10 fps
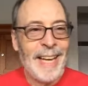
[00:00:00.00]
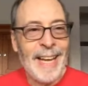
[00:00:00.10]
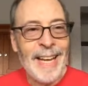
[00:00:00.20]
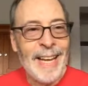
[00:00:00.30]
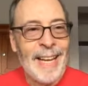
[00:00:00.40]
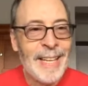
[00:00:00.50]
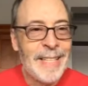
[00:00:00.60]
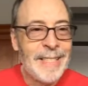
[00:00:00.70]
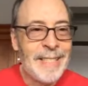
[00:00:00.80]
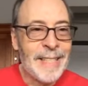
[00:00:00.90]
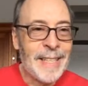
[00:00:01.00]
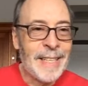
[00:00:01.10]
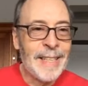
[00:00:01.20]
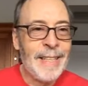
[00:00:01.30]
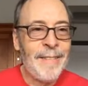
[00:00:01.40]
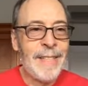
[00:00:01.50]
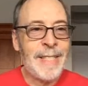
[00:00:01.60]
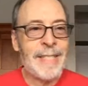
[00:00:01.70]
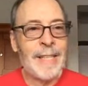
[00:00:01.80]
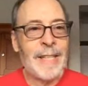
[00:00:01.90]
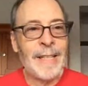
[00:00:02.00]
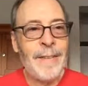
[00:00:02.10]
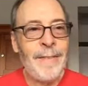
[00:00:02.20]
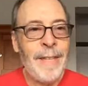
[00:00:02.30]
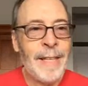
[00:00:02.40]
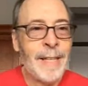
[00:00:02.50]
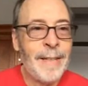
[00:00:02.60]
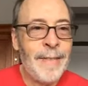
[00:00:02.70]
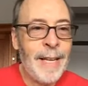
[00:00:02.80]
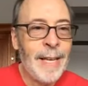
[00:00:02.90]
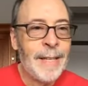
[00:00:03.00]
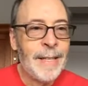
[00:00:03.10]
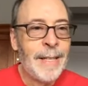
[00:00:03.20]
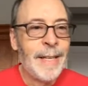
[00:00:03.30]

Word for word: and uh, Olivis, Olivia, Olivia.